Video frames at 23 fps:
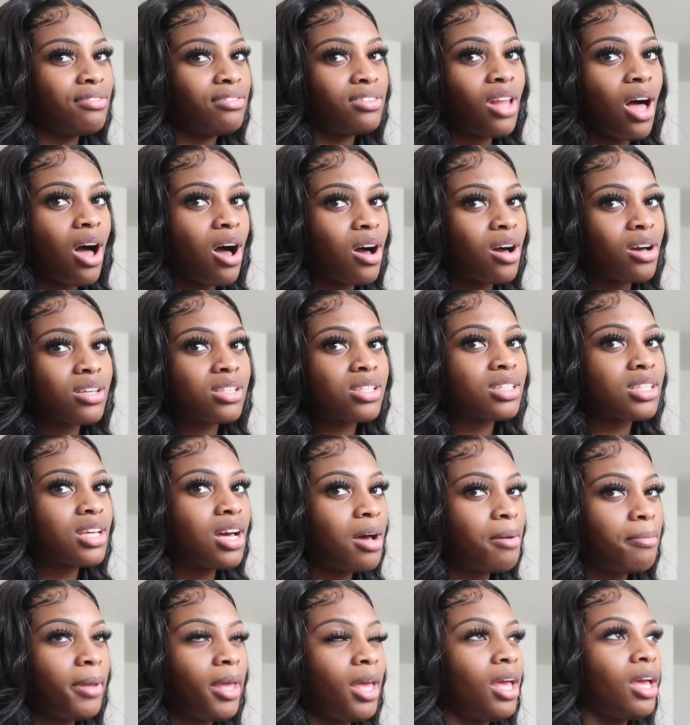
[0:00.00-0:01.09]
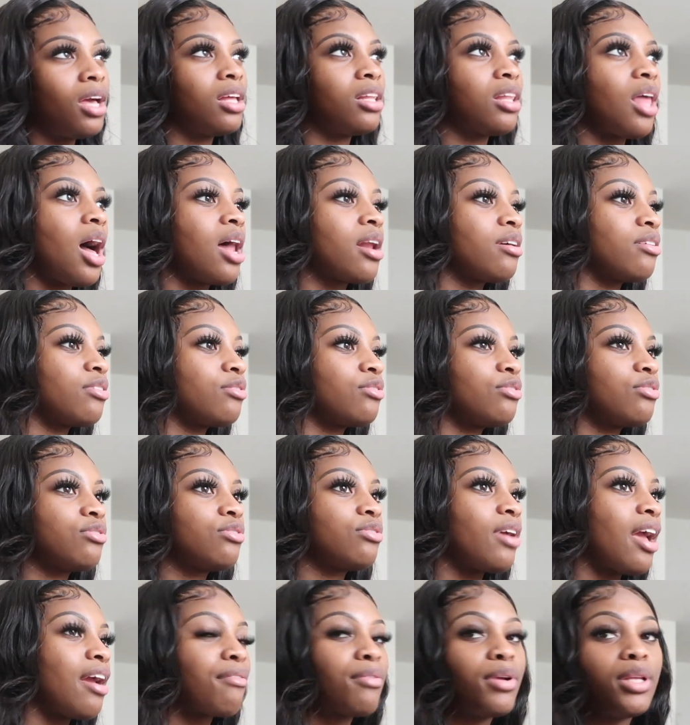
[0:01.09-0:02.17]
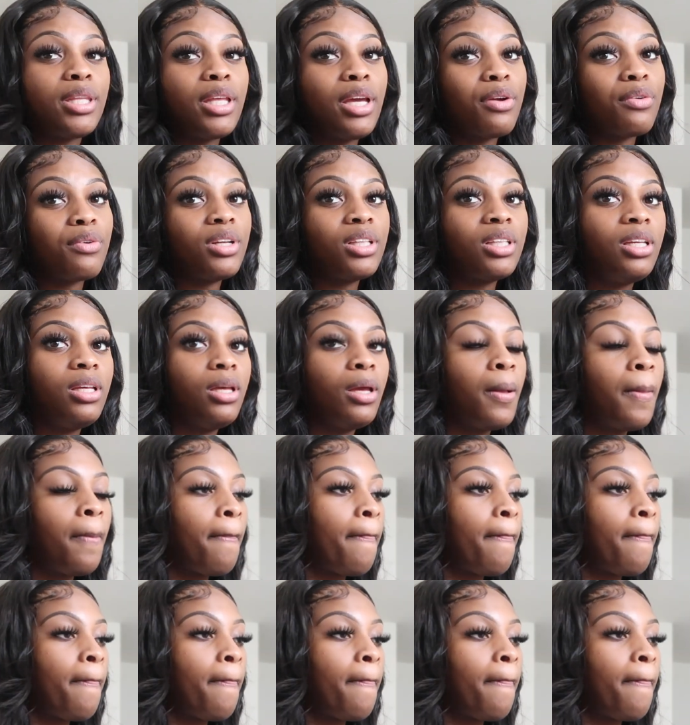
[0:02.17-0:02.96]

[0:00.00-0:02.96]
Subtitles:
vlogs coming, a lot of everything really.